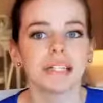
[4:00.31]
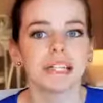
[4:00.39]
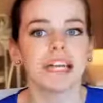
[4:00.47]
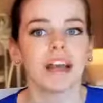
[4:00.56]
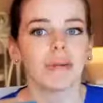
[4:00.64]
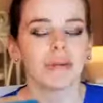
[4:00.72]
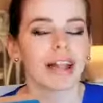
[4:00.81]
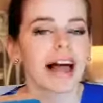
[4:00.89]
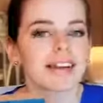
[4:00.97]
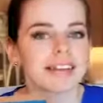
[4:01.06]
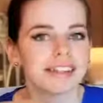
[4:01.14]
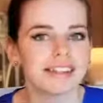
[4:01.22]
a tea, a
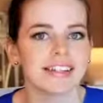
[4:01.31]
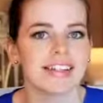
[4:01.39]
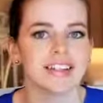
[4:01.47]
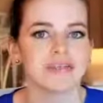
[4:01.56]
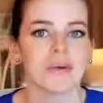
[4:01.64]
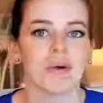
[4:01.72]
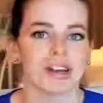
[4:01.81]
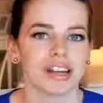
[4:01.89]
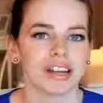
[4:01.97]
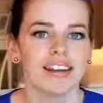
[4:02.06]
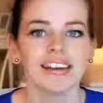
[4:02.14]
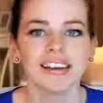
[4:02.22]
relaxing tea in the
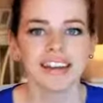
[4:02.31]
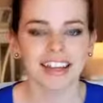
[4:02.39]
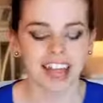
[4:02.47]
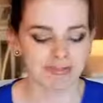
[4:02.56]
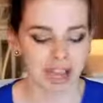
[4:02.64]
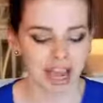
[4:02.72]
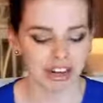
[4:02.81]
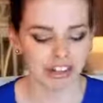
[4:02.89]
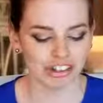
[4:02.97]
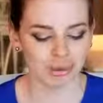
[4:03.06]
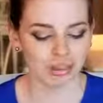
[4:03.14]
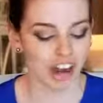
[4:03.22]
morning, gave me
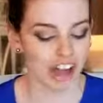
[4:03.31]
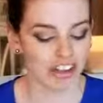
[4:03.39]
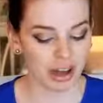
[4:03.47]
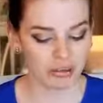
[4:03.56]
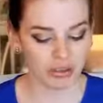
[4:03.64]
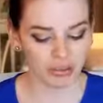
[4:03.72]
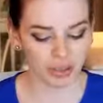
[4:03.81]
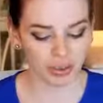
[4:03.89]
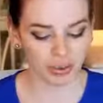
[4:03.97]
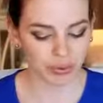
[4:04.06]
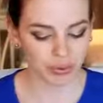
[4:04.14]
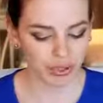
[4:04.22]
energy, which I thought was really cool.